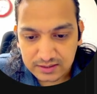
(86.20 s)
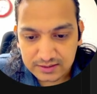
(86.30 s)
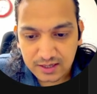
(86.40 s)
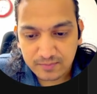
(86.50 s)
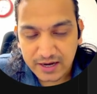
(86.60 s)

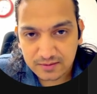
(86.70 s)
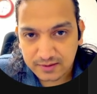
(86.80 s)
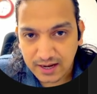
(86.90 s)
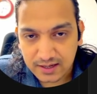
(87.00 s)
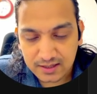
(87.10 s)
there might be
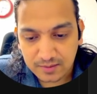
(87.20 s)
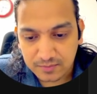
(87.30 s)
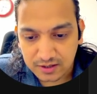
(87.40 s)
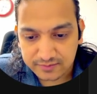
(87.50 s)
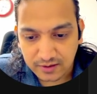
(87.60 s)
any
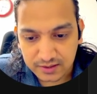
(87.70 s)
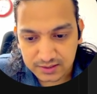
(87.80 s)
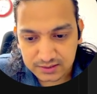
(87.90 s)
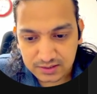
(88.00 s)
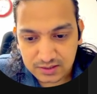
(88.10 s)
number of
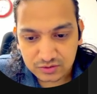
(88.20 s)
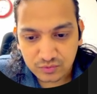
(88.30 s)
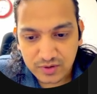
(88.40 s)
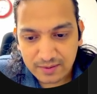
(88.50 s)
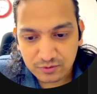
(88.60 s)
orders. So
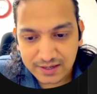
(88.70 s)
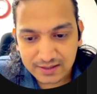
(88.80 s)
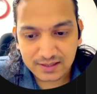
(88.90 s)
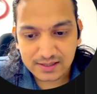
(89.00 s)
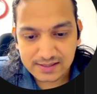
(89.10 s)
we have to get
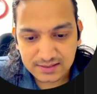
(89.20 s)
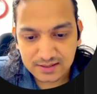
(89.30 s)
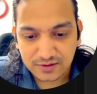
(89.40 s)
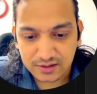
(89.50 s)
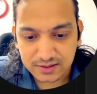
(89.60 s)
the list
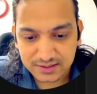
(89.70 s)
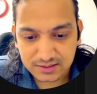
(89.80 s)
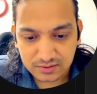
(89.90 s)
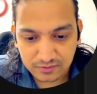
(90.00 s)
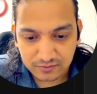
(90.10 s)
of
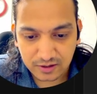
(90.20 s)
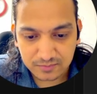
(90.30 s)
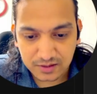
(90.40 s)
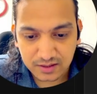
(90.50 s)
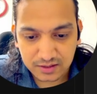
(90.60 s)
orders from
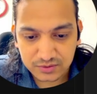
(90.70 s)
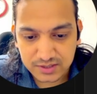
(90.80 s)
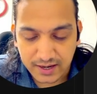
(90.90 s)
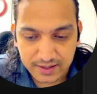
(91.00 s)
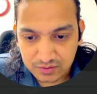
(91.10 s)
the user
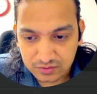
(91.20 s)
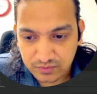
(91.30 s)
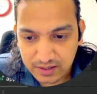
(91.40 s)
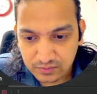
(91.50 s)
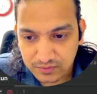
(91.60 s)
I So
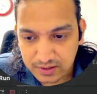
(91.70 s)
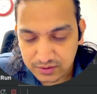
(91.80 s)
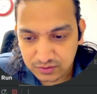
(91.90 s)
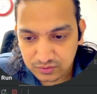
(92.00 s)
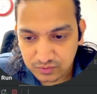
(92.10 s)
what we will
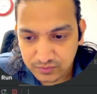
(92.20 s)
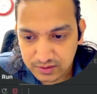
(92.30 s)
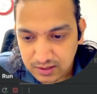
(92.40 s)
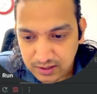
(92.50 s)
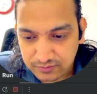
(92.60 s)
do, we will,
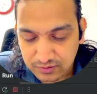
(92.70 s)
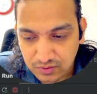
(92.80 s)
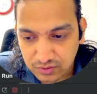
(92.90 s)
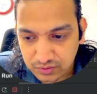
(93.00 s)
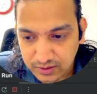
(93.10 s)
if you
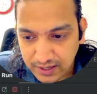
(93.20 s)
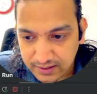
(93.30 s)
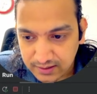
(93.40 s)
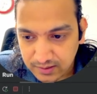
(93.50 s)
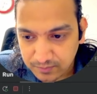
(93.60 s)
go to
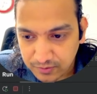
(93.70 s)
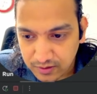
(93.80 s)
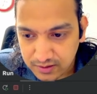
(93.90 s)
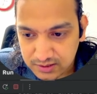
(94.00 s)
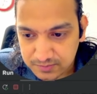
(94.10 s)
category
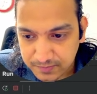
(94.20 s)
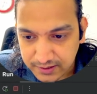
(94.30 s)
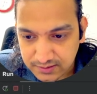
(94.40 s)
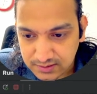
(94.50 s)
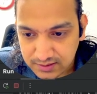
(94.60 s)
products
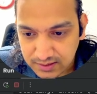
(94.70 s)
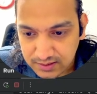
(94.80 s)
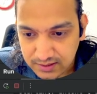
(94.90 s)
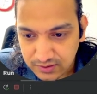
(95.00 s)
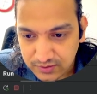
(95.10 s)
page,
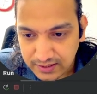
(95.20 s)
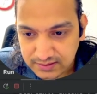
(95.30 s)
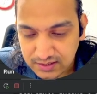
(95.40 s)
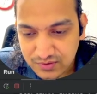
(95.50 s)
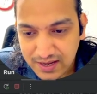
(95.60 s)
here you can
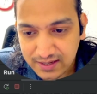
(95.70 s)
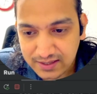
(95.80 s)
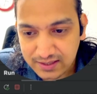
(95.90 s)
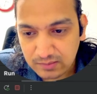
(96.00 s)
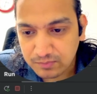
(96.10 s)
see we are
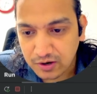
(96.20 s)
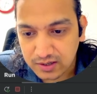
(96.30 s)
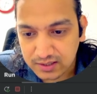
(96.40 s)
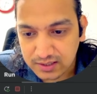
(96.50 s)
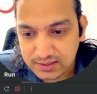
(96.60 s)
getting
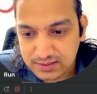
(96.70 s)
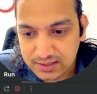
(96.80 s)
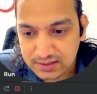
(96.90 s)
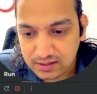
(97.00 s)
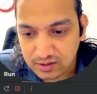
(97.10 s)
product list
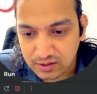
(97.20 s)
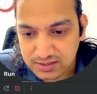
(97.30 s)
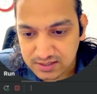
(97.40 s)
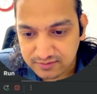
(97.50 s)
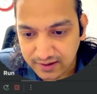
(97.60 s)
in the
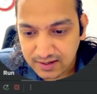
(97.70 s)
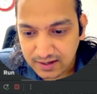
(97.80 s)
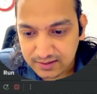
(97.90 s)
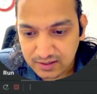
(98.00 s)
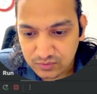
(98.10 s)
launched effect
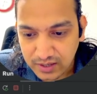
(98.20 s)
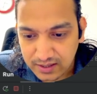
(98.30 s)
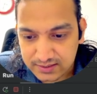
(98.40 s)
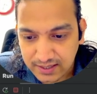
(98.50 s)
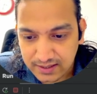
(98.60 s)
and then we are
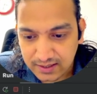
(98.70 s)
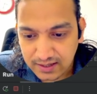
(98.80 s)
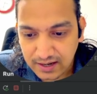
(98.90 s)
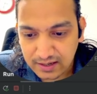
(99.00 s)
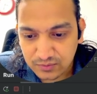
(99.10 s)

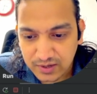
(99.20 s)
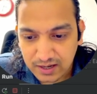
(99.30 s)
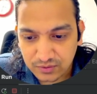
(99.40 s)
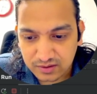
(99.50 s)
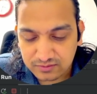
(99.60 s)
assigning and we
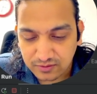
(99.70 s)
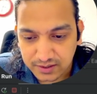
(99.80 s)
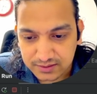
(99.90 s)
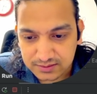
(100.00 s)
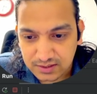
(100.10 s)
are doing for
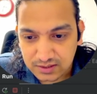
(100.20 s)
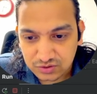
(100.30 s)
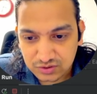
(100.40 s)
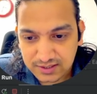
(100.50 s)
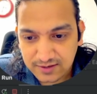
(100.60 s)
each.
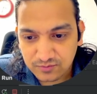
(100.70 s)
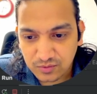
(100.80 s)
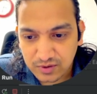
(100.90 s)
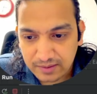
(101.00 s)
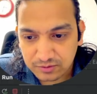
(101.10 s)
So same way
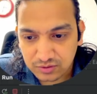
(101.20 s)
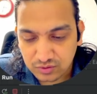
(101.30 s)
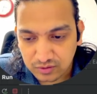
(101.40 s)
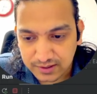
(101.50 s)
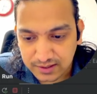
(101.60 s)
we have to do
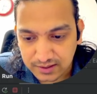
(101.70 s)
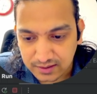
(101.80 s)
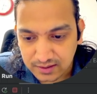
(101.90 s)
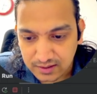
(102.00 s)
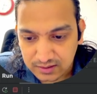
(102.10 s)
over here.
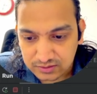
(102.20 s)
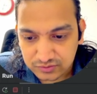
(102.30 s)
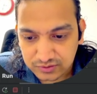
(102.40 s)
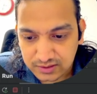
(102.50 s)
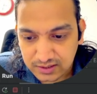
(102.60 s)
So
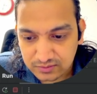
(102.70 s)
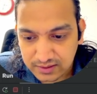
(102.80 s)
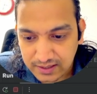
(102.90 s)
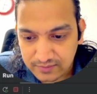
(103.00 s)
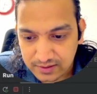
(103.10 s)
for that
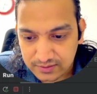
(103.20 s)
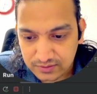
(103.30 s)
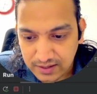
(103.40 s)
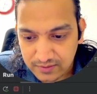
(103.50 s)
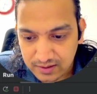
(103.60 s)
what I will
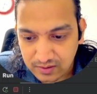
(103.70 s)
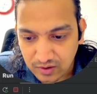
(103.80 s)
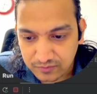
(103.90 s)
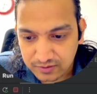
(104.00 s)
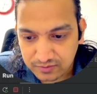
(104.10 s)
do, I will
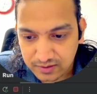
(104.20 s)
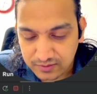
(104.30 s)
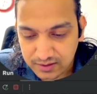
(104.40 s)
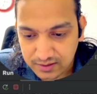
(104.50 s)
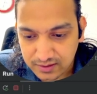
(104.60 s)
copy from
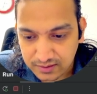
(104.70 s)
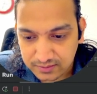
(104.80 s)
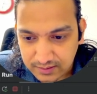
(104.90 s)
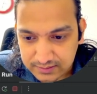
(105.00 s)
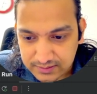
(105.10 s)
here
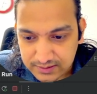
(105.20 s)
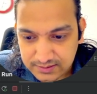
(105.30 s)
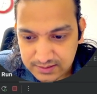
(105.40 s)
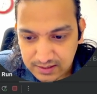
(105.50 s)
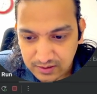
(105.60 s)

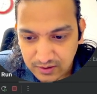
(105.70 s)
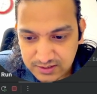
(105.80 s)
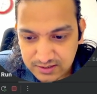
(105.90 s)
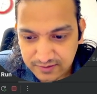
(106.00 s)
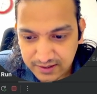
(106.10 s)
this
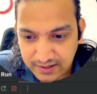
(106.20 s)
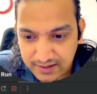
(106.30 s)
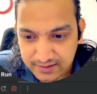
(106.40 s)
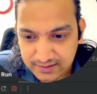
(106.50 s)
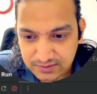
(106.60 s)
launched effect
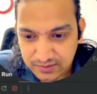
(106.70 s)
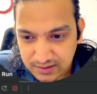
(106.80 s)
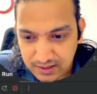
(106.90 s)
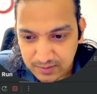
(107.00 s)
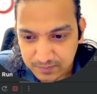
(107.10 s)
and this
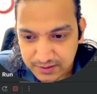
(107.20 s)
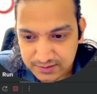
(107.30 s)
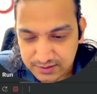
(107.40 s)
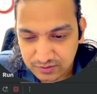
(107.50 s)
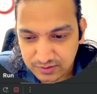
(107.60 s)
one. I'll
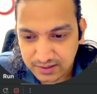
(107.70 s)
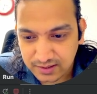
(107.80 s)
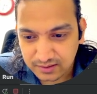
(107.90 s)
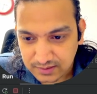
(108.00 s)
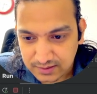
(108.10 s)
paste it over
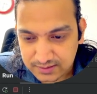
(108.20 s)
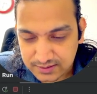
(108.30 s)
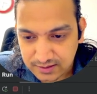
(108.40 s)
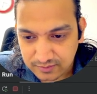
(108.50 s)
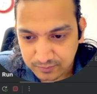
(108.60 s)
here.
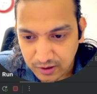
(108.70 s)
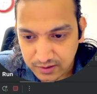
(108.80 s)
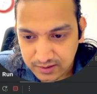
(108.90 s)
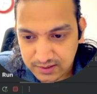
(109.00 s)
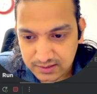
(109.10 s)
Instead of
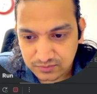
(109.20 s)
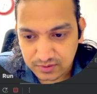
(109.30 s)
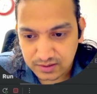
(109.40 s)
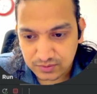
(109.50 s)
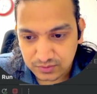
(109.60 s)
product list we
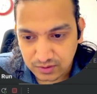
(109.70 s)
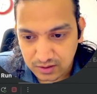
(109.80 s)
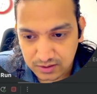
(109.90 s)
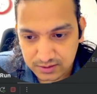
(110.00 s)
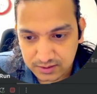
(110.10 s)
will do
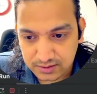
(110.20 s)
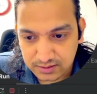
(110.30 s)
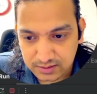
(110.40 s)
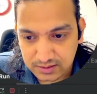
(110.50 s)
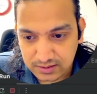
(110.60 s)
order
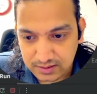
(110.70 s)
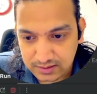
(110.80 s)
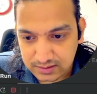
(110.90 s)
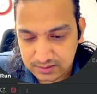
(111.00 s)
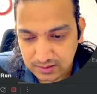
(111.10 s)

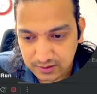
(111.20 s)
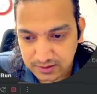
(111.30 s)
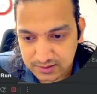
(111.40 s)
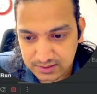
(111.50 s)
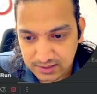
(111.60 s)

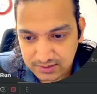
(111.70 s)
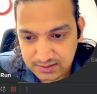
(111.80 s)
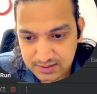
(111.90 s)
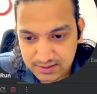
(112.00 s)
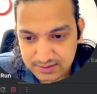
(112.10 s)
orders
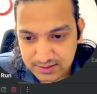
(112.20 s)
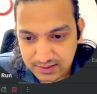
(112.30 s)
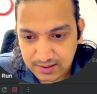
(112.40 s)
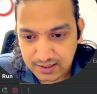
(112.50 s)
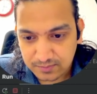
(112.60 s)
list, let's say,
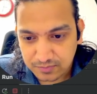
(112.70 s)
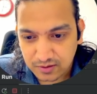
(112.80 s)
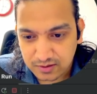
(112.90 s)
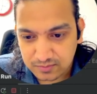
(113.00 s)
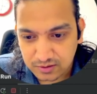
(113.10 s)
and
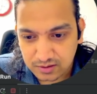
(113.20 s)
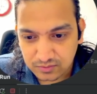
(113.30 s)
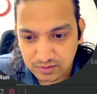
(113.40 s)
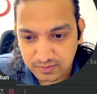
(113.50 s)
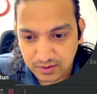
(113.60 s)
product model
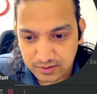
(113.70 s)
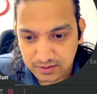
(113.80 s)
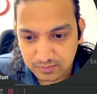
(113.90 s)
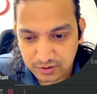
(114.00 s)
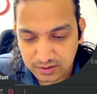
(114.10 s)
will be order
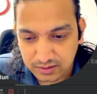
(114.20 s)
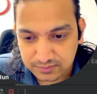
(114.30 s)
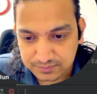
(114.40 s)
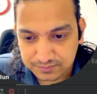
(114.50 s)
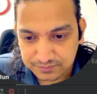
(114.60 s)
model.
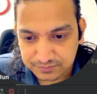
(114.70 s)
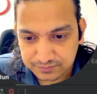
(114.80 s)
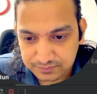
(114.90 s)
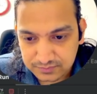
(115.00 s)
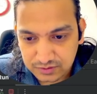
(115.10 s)

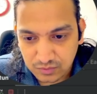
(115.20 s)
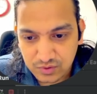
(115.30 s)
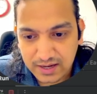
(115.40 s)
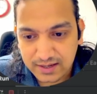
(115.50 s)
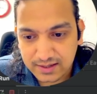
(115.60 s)
So we
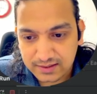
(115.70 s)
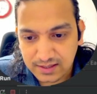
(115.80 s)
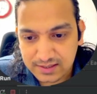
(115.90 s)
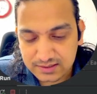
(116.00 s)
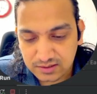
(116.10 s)
are getting the
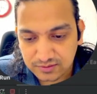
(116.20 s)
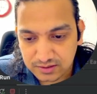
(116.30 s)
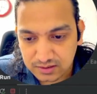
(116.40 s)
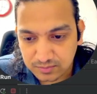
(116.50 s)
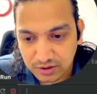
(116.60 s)
list of
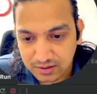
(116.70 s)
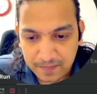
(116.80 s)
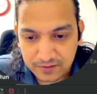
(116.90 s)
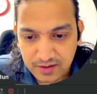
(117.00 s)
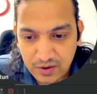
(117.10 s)
order model.
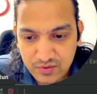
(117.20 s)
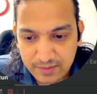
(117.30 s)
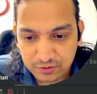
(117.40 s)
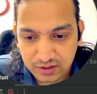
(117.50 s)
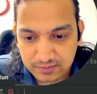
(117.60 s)
So now we
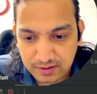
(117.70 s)
have to give the